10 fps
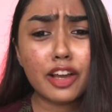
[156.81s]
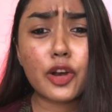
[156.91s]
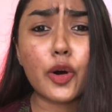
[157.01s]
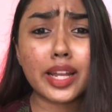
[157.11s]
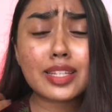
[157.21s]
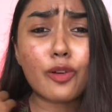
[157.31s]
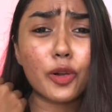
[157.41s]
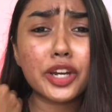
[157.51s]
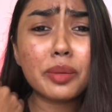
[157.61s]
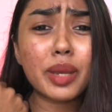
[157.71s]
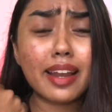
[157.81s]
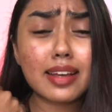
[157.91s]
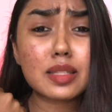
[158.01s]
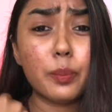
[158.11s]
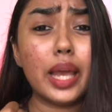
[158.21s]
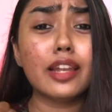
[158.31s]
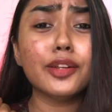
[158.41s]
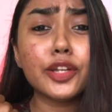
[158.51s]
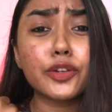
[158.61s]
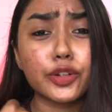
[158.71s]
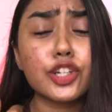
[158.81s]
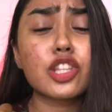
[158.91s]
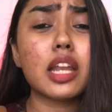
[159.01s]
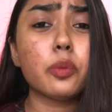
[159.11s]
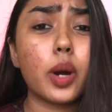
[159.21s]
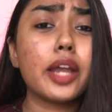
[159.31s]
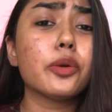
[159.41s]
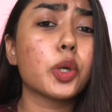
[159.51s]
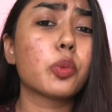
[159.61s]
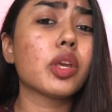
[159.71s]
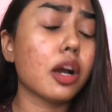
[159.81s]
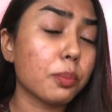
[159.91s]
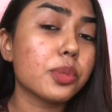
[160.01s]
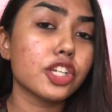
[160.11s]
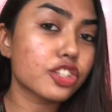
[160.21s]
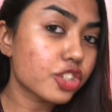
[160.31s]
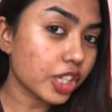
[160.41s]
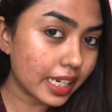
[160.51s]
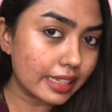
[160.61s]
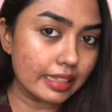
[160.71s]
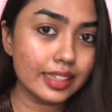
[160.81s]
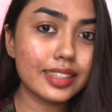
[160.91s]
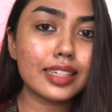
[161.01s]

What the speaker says: God has already made us melanin rich, then why don't we appreciate it?